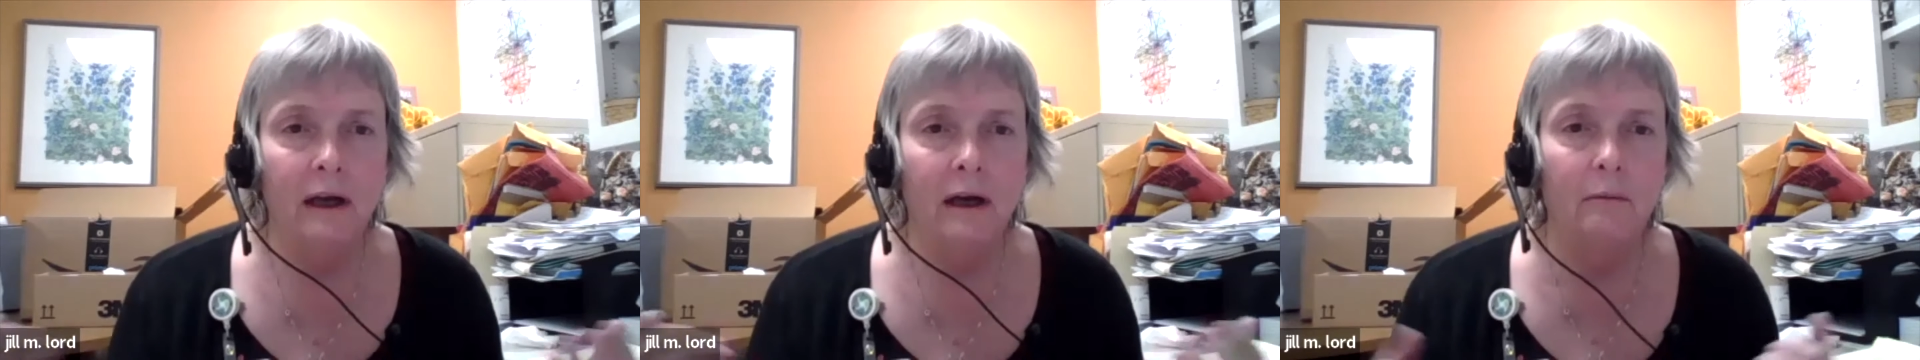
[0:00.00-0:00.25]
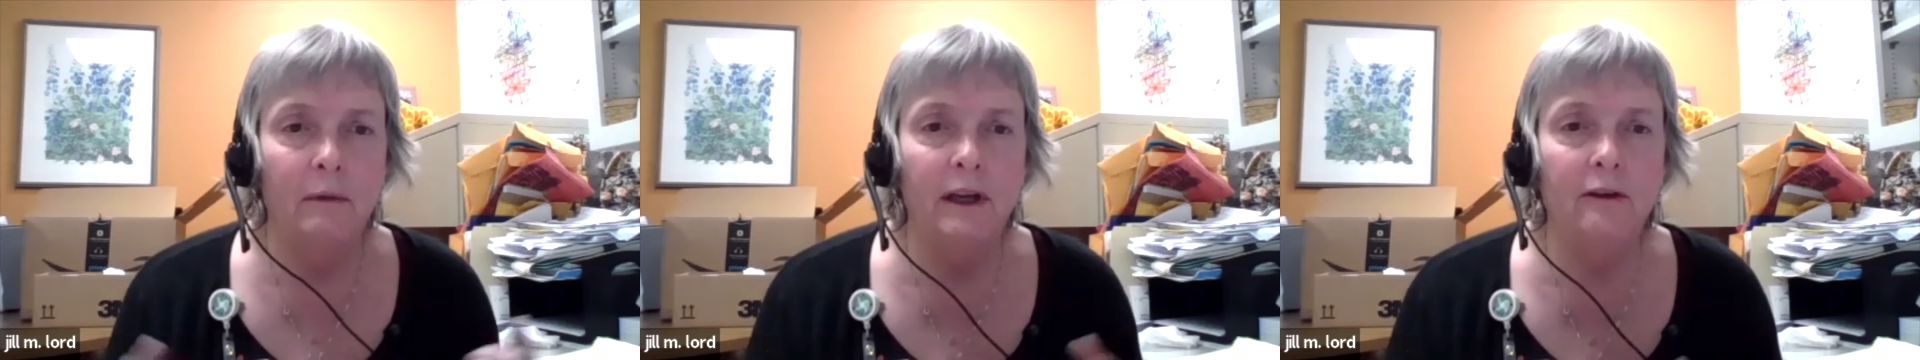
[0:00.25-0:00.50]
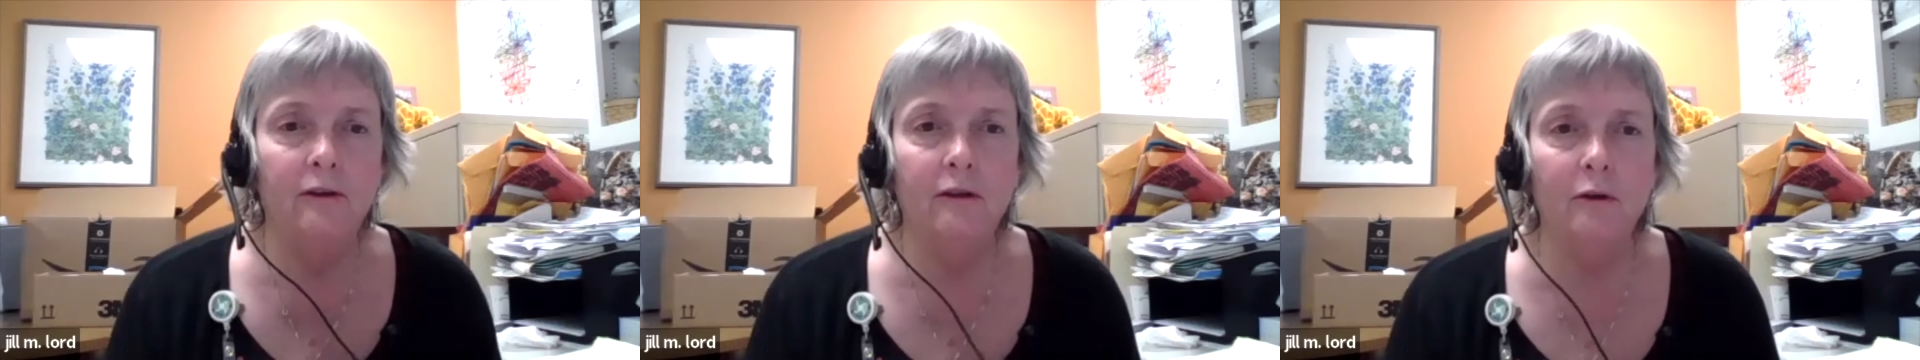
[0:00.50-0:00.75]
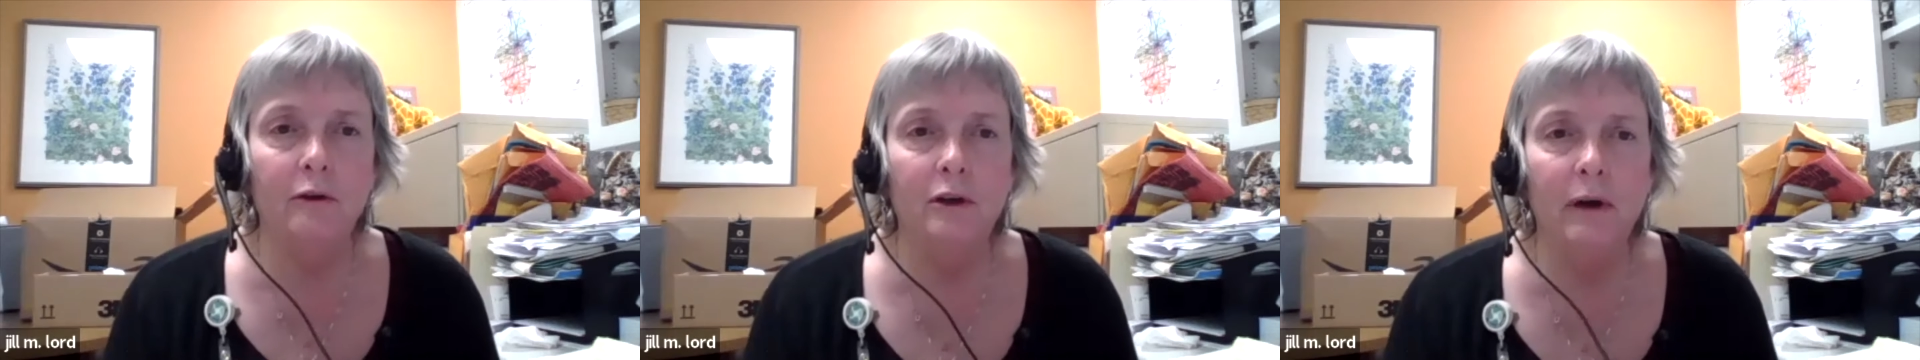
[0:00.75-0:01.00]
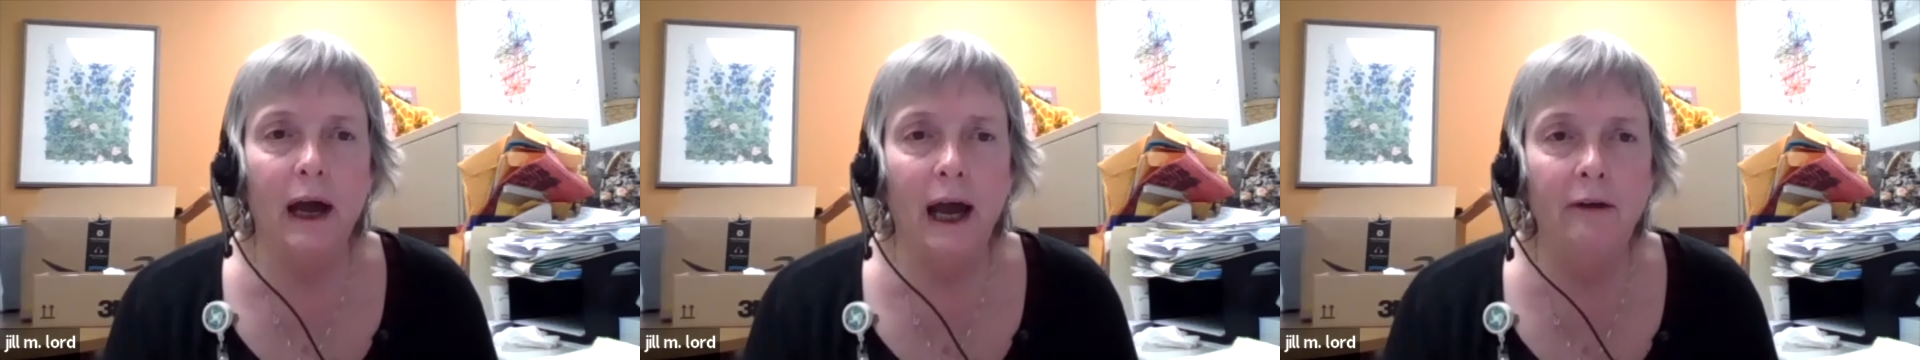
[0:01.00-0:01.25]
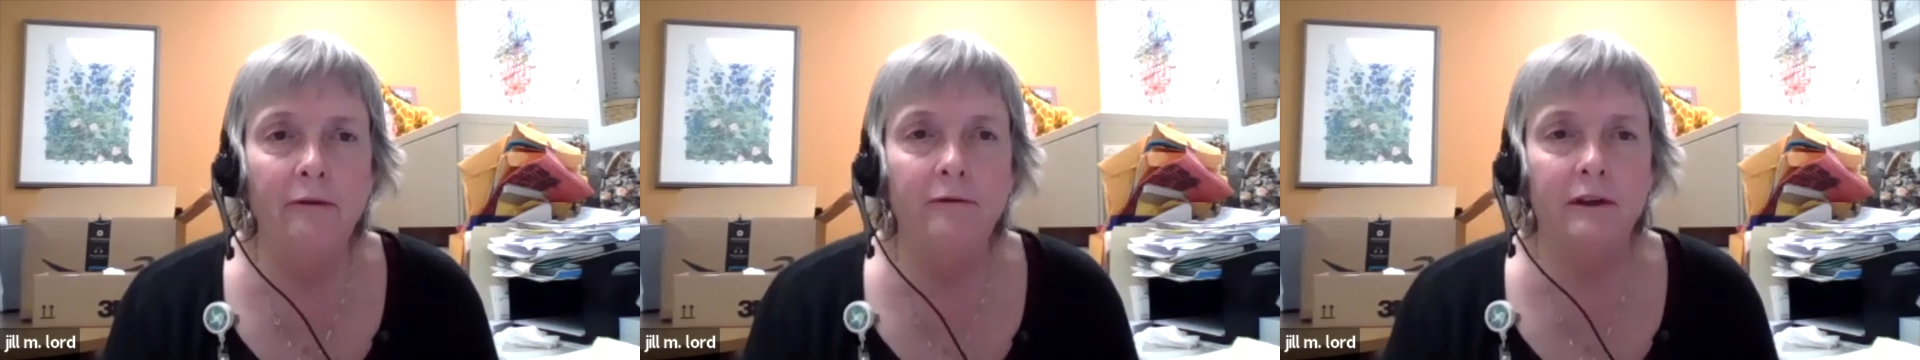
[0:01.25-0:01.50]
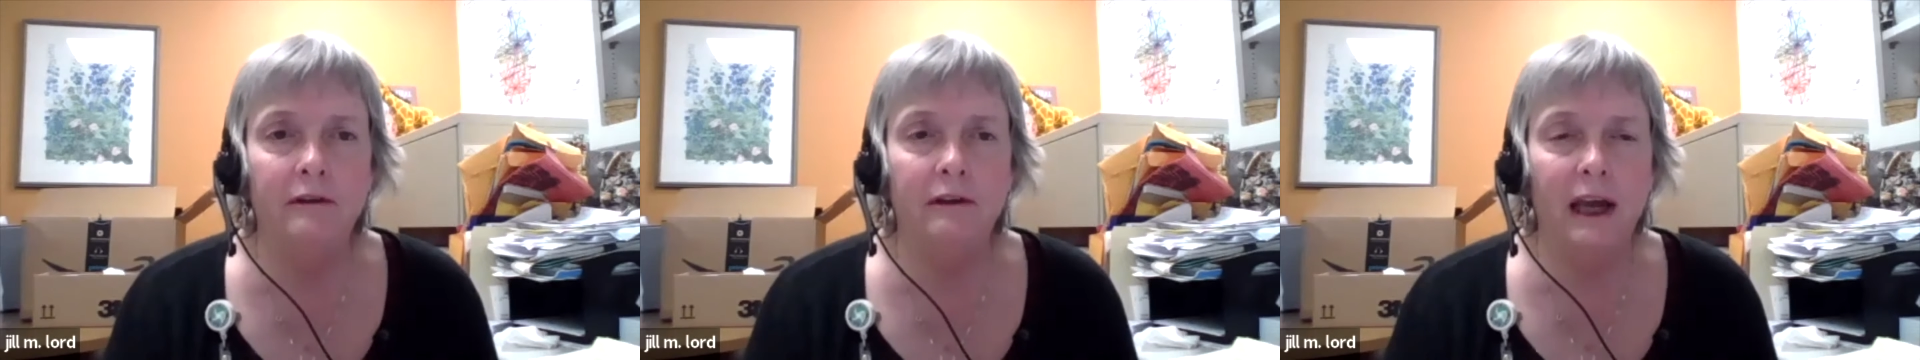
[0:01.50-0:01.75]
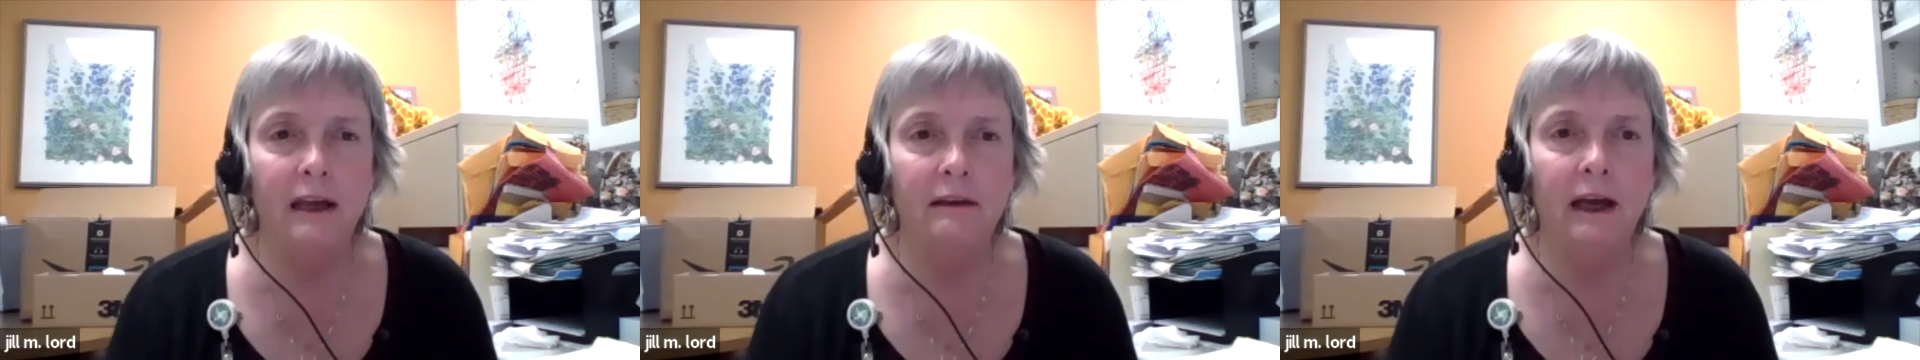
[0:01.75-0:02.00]
I mean, so you have to
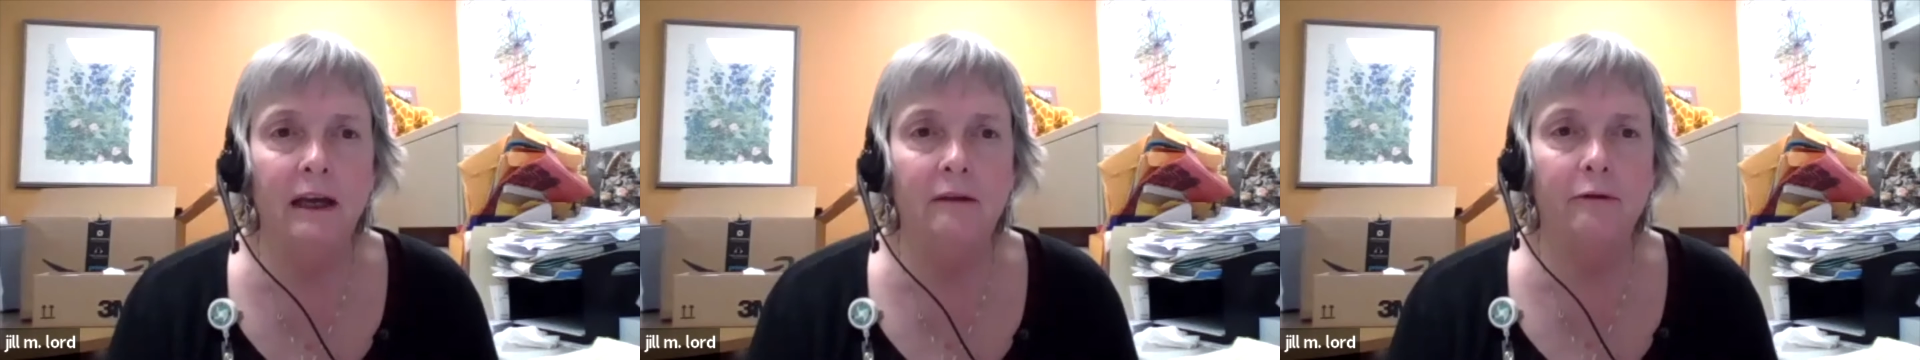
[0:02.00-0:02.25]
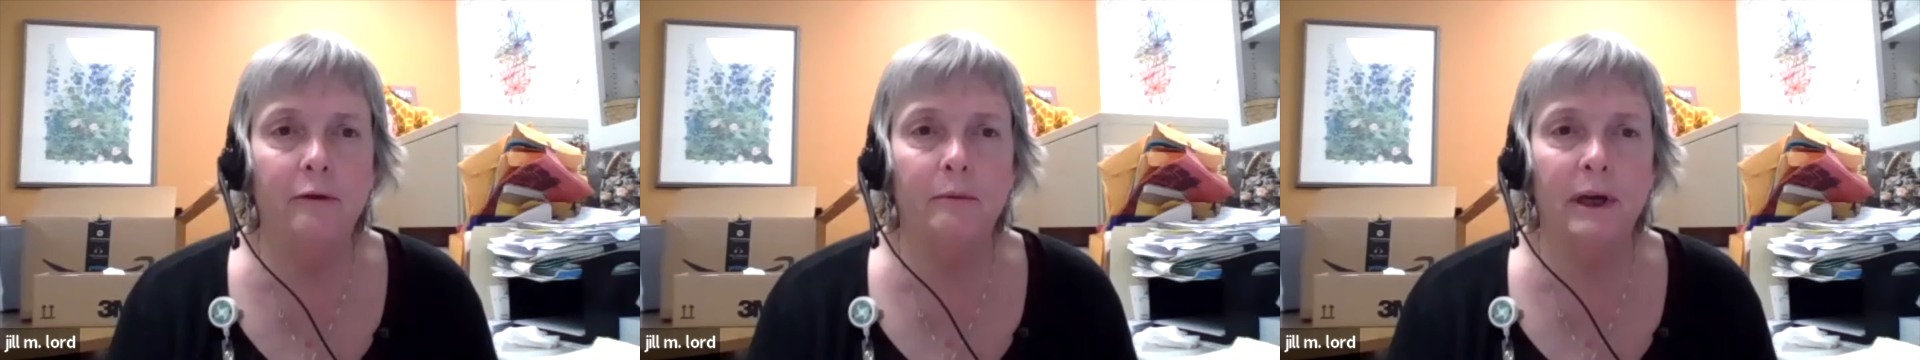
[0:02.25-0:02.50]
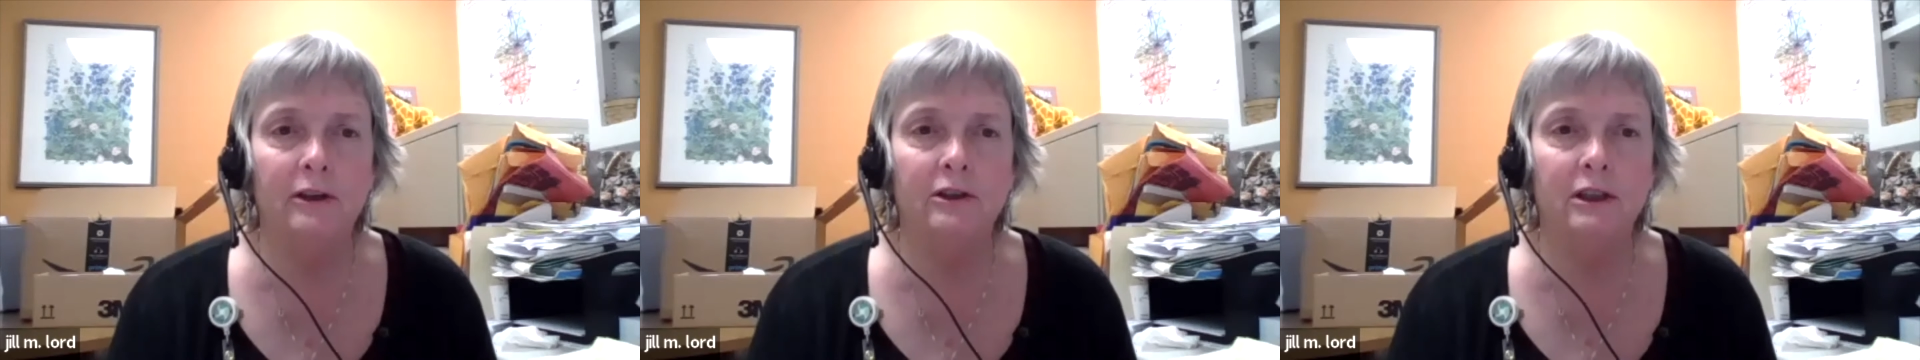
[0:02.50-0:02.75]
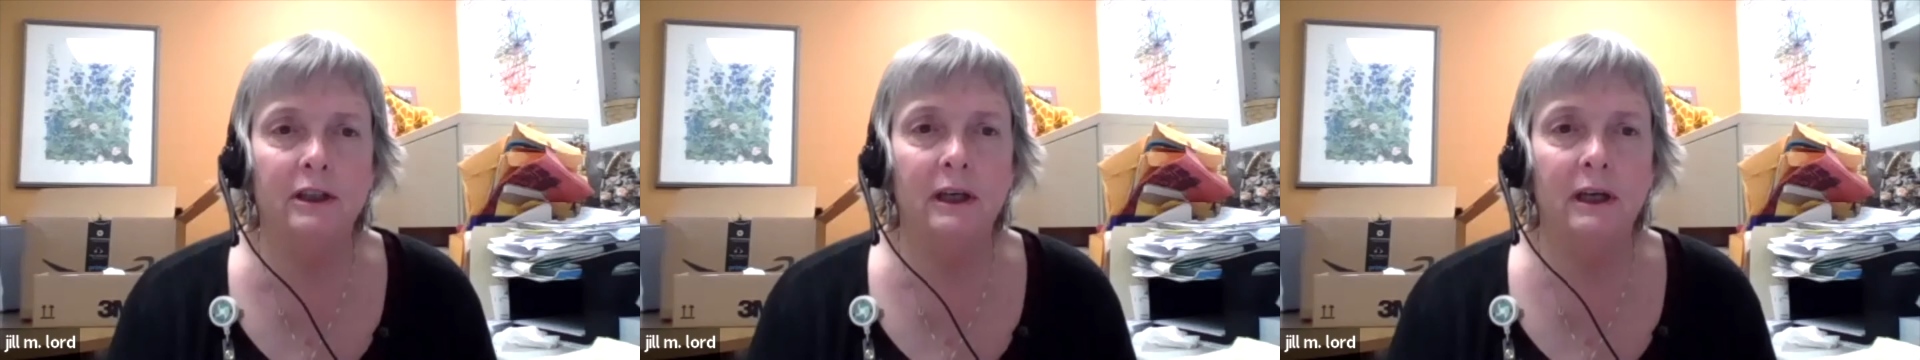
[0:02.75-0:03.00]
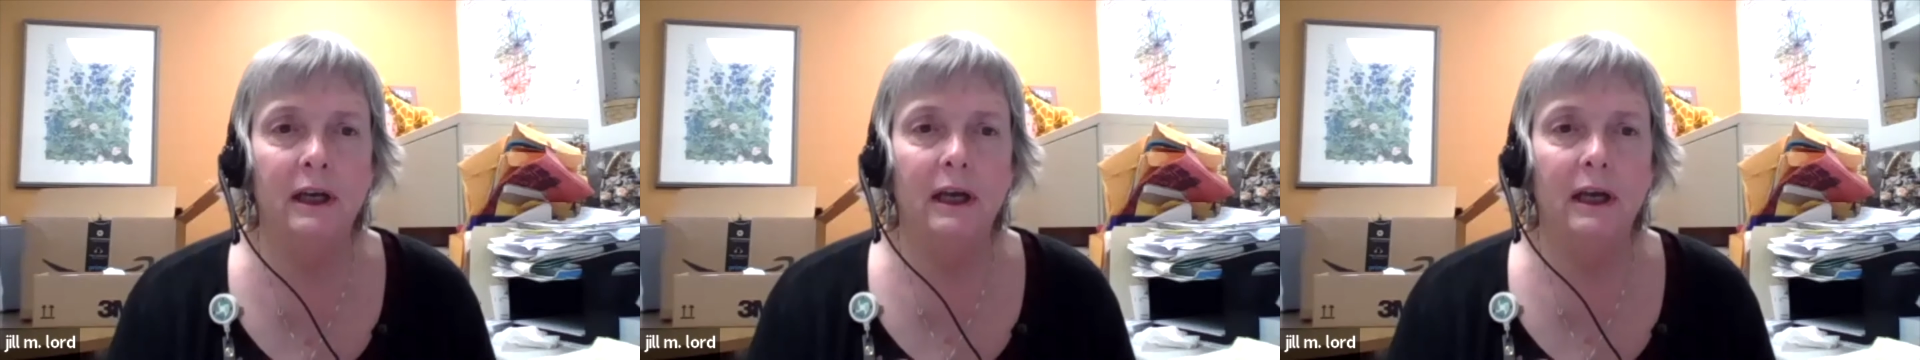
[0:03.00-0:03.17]
take that information